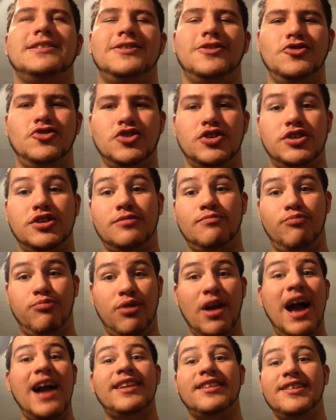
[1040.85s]
So, just
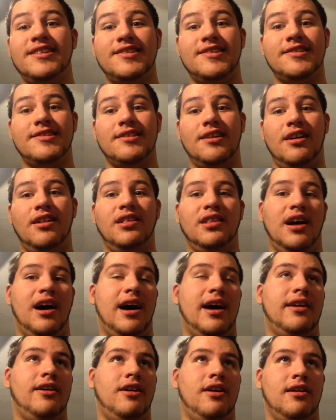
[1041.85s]
practice a
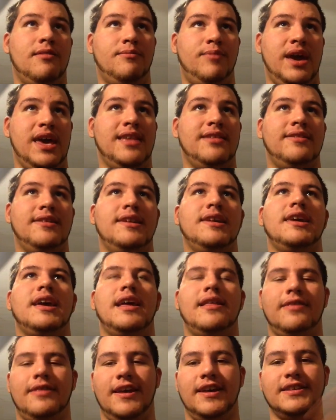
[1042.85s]
lot on
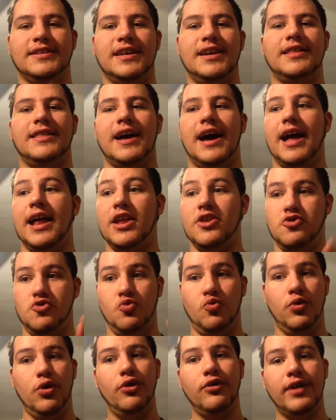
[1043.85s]
painting and things like that, and
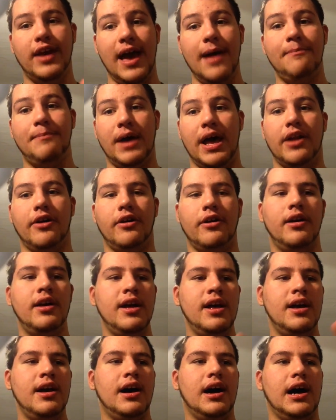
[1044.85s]
you will get better.
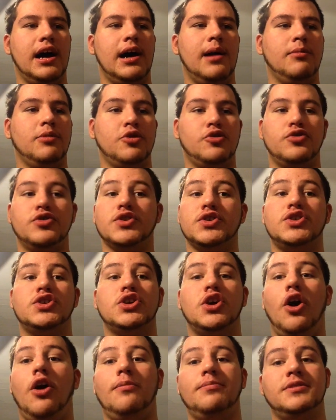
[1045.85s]
Um, learn to
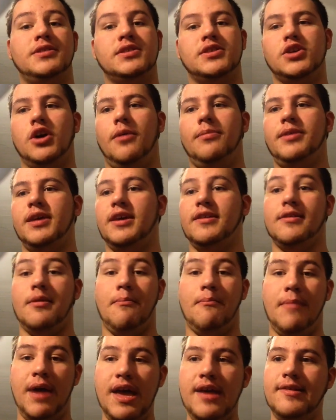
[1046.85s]
sculpt. Sculpting is
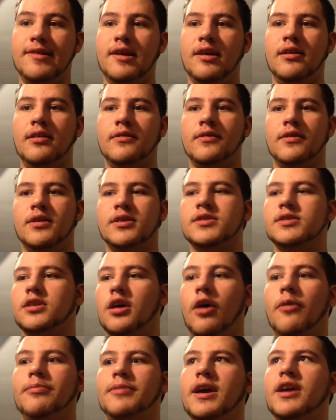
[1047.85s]
amazing.
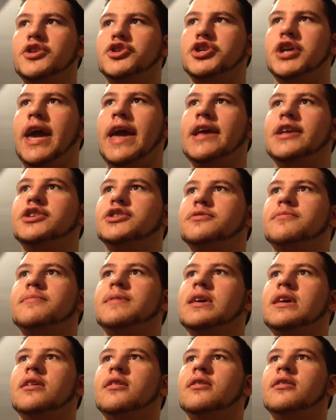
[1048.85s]
Sculpting changed
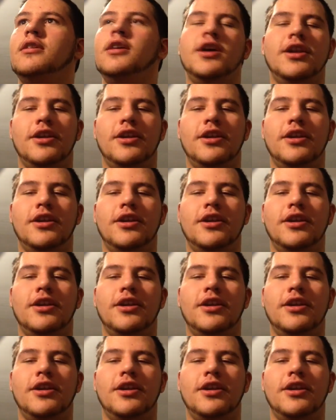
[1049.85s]
me.